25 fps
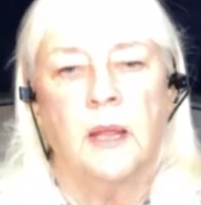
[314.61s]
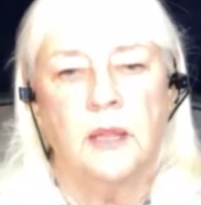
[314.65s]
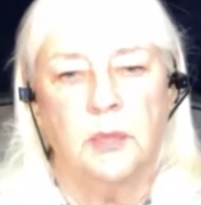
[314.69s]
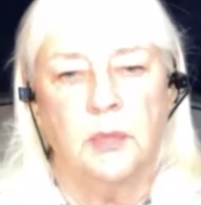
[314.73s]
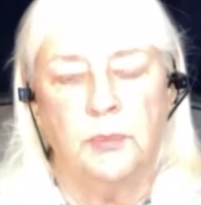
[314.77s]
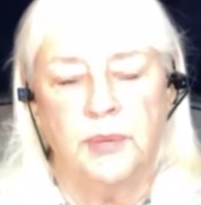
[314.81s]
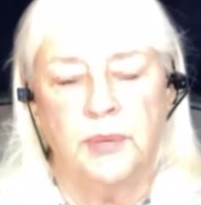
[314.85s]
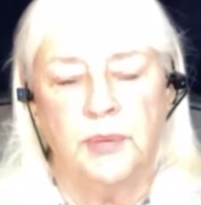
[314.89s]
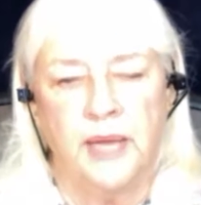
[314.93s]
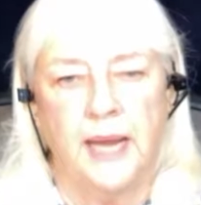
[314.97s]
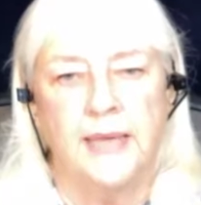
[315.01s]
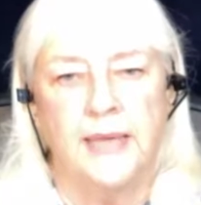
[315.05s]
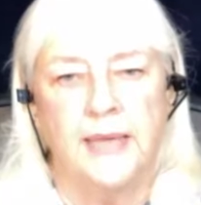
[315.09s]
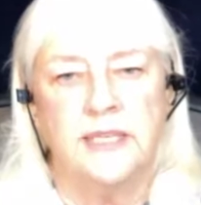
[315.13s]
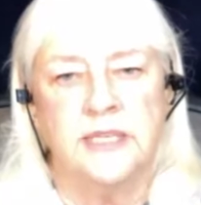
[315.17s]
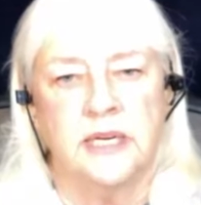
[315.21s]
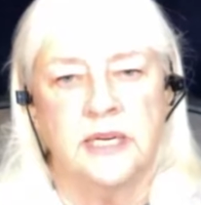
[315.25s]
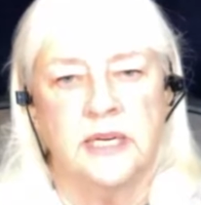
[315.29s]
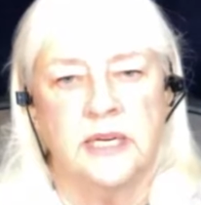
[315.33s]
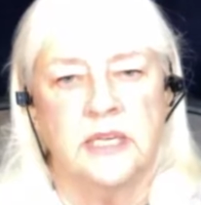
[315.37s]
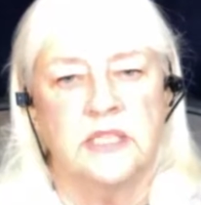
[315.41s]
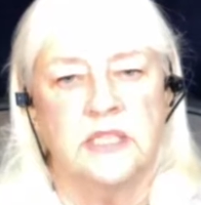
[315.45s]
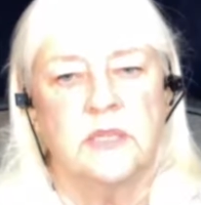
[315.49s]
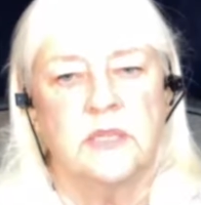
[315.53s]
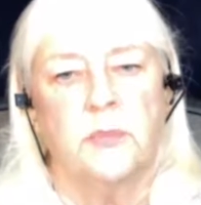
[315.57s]
The
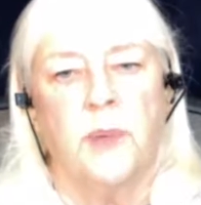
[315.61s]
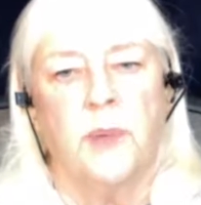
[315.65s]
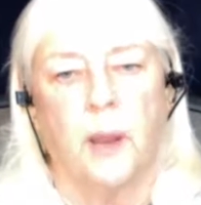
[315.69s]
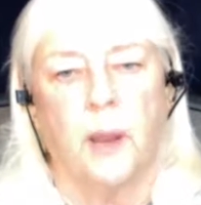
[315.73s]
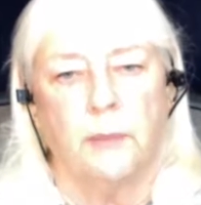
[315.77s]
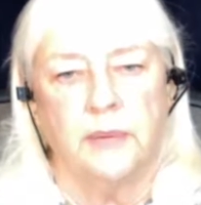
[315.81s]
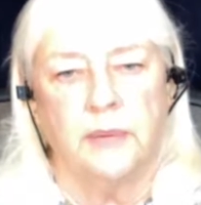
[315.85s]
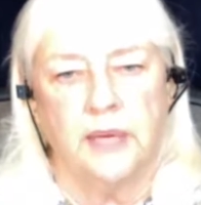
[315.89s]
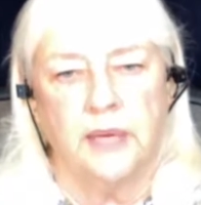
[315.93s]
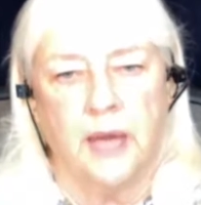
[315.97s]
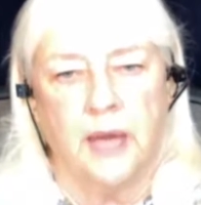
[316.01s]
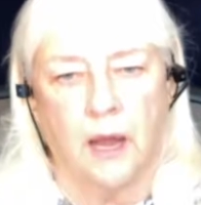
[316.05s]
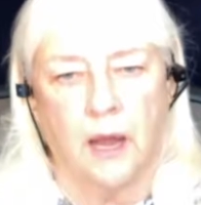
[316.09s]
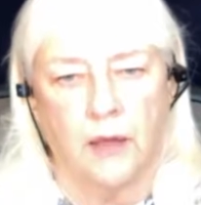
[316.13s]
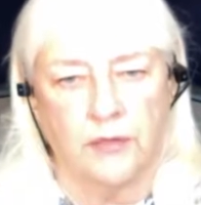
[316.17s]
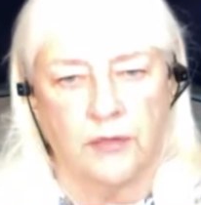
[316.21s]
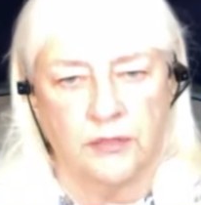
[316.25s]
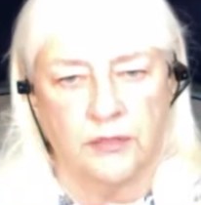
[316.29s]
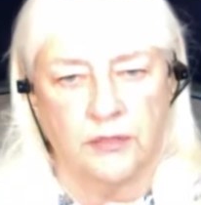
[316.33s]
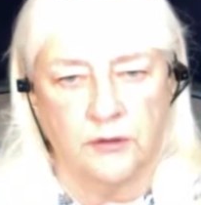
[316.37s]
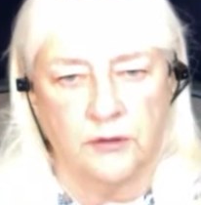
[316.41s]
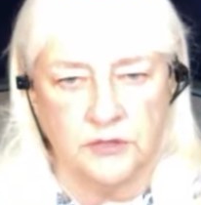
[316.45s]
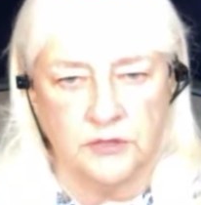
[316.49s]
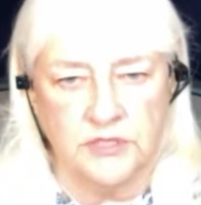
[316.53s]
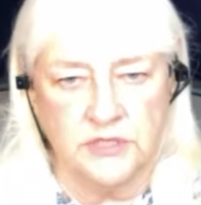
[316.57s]
PHN is a public
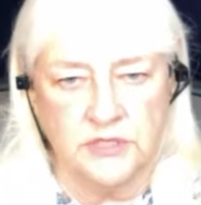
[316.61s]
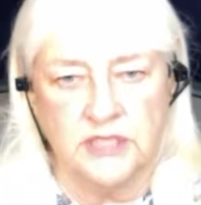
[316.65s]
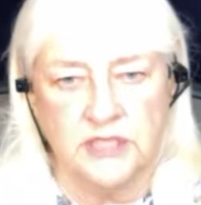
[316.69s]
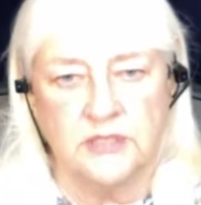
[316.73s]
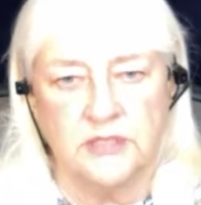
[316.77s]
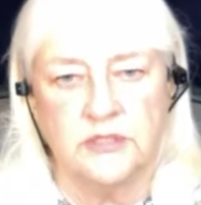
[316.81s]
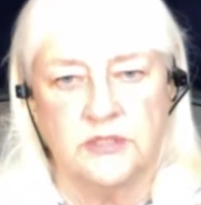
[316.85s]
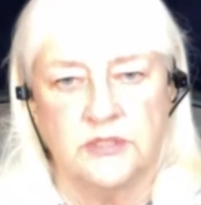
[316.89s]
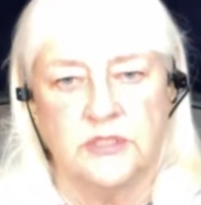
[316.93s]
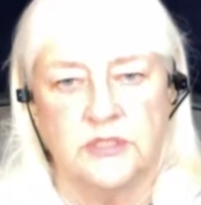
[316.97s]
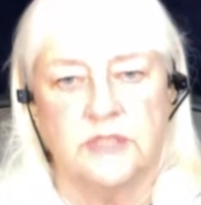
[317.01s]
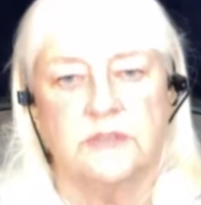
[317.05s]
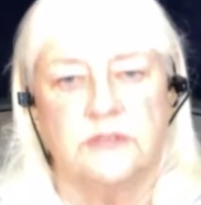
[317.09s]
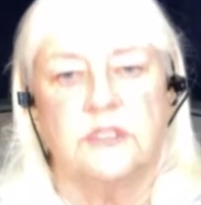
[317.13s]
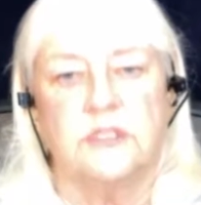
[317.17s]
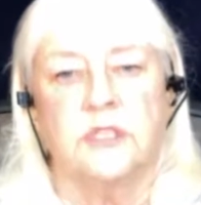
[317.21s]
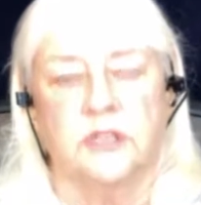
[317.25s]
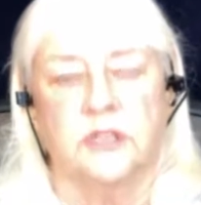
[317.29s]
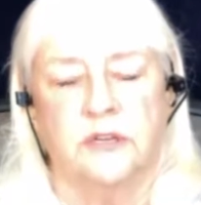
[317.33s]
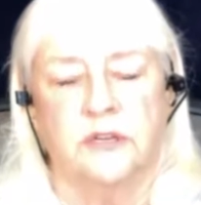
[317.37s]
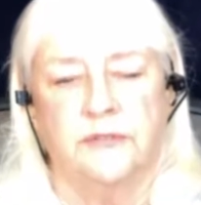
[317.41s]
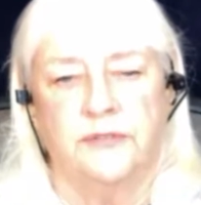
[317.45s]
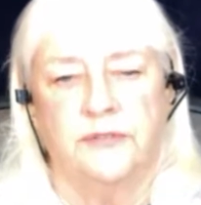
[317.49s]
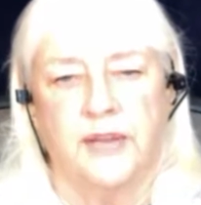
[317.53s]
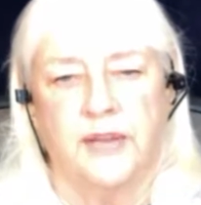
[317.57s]
health nursing
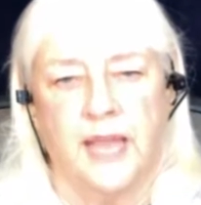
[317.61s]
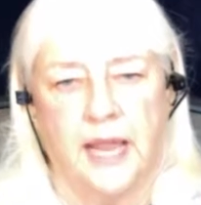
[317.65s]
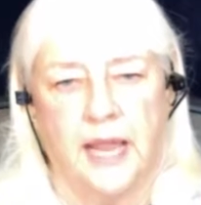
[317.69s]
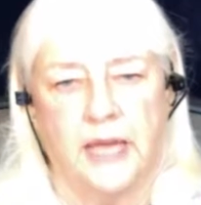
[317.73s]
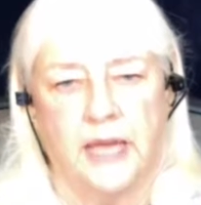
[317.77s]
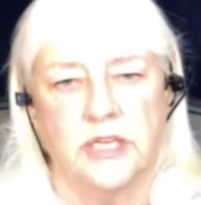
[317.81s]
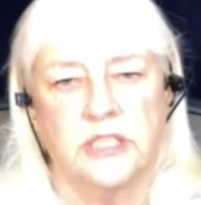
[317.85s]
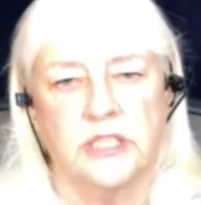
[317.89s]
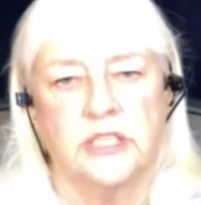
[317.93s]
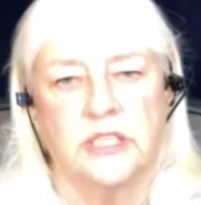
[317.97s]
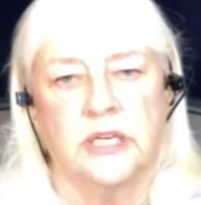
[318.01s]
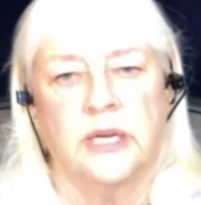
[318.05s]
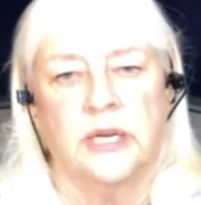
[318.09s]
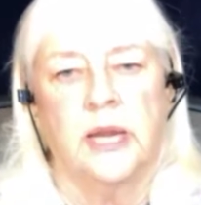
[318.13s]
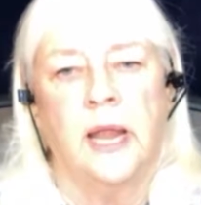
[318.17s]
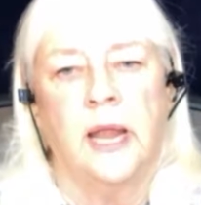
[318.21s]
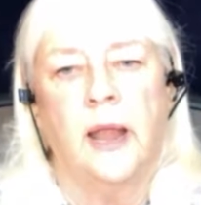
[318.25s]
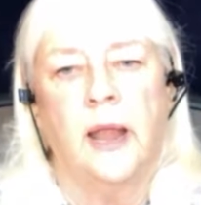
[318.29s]
certification,